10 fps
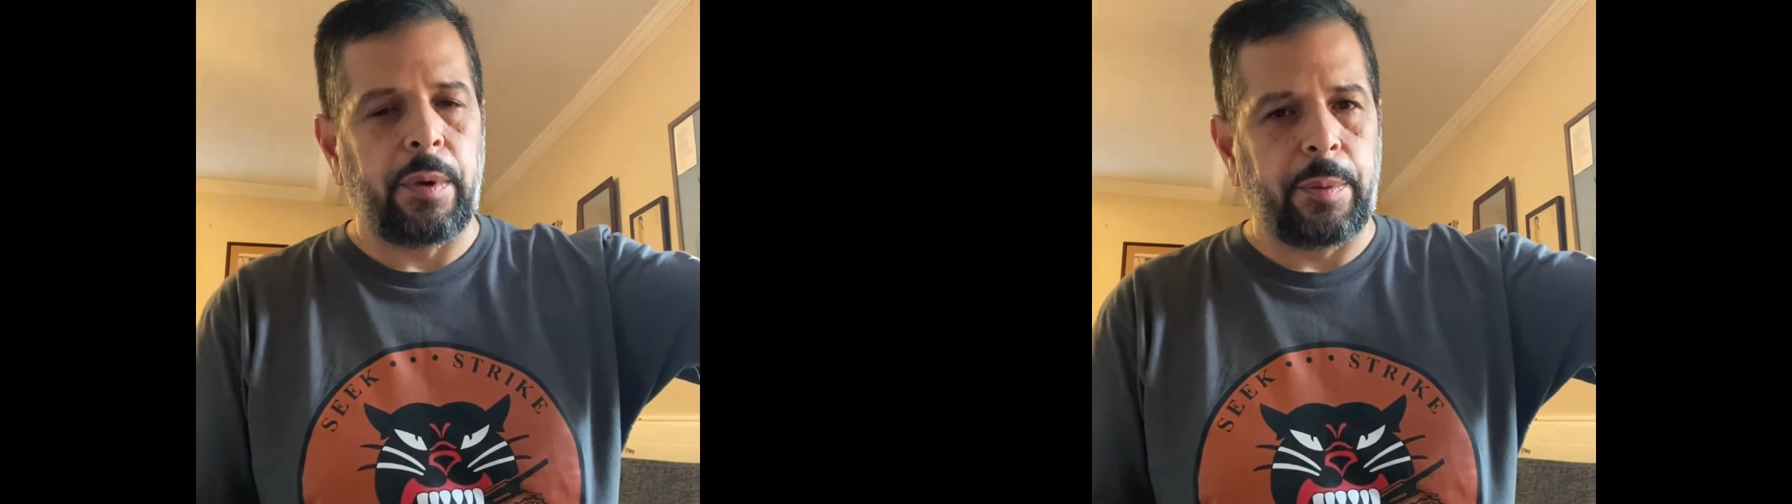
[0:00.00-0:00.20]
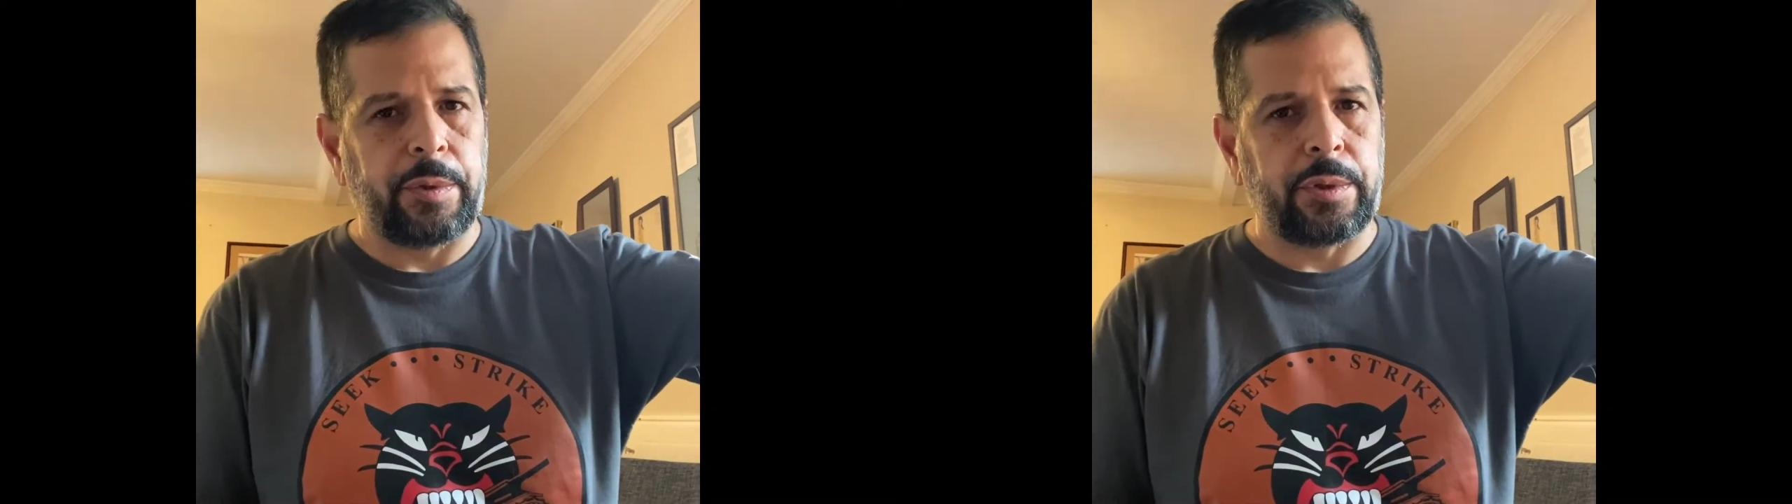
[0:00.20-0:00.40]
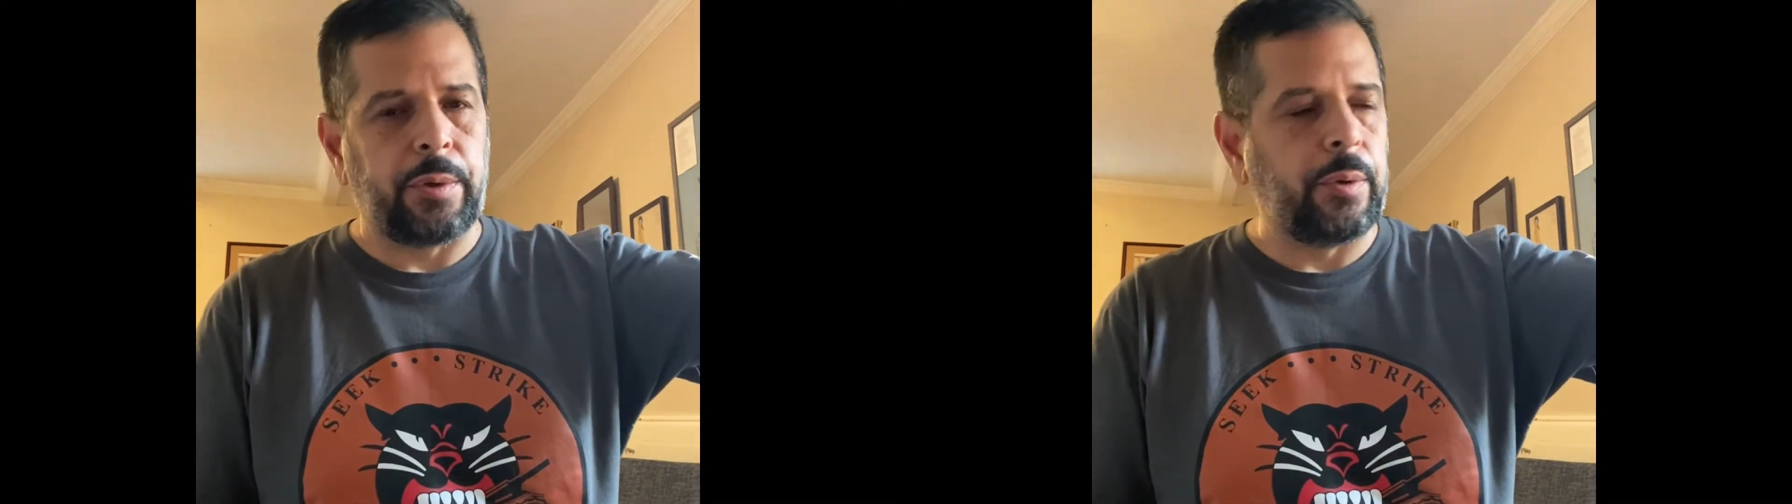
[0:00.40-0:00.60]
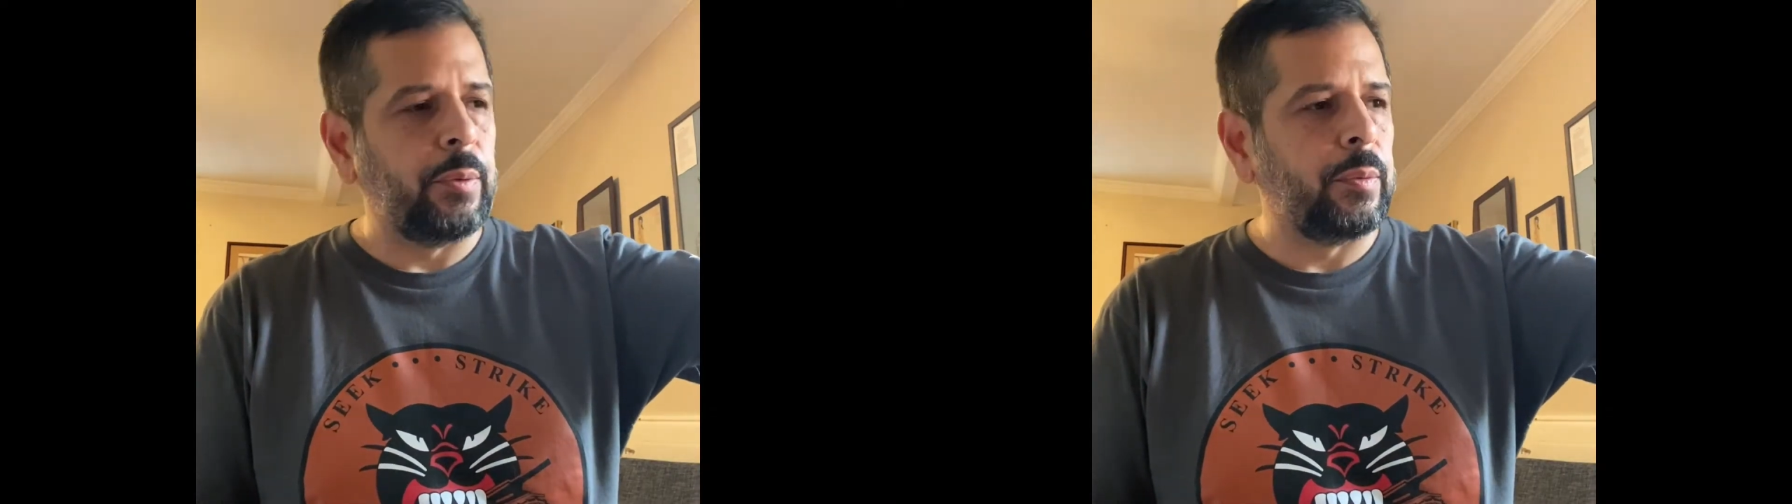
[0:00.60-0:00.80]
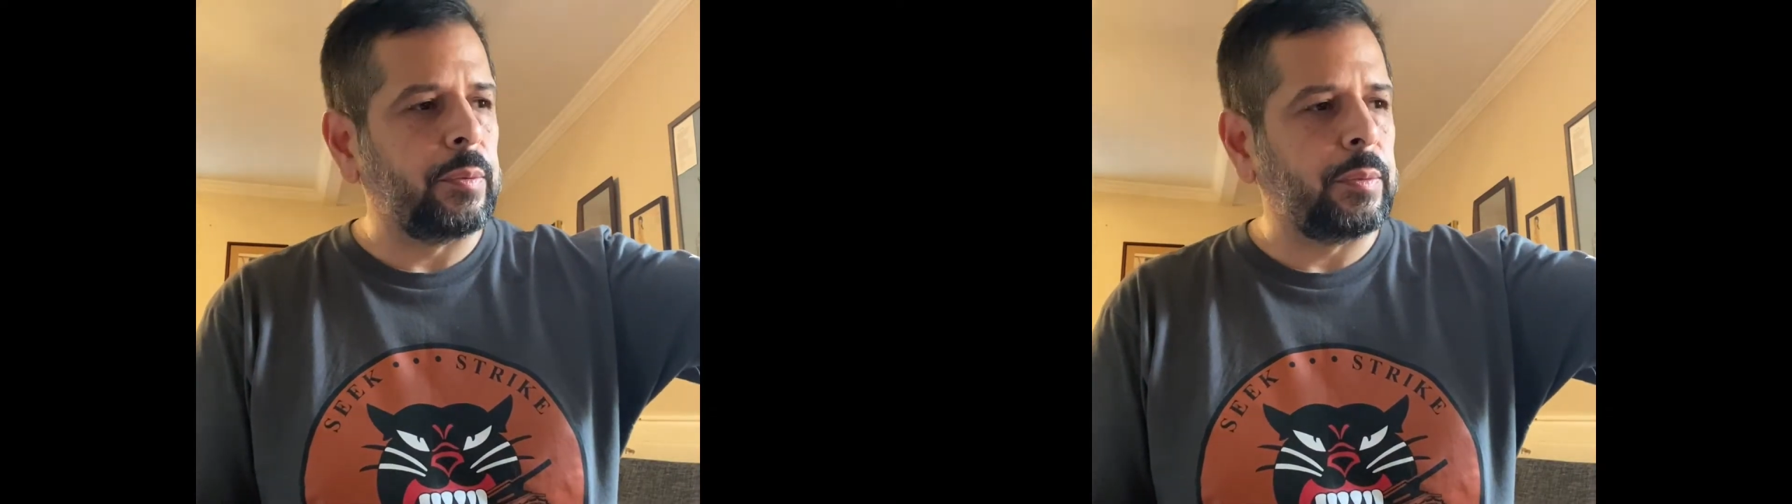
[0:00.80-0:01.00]
I'm going to show
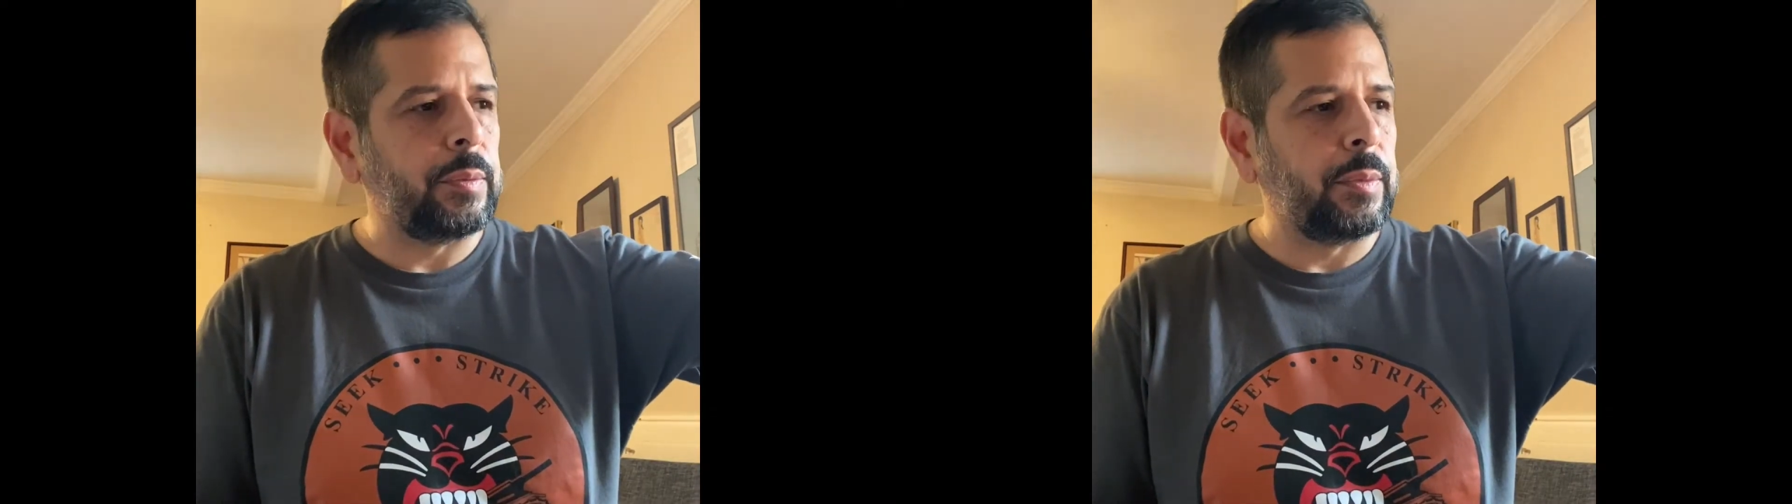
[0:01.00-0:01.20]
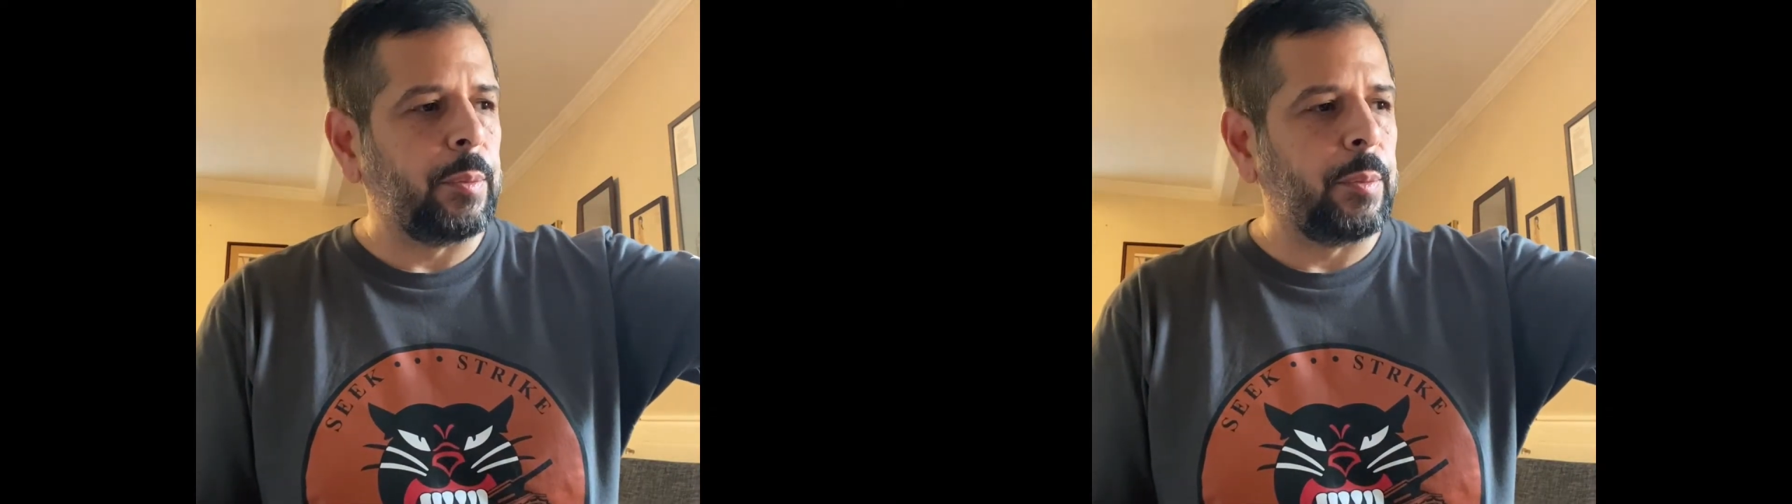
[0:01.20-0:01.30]
you the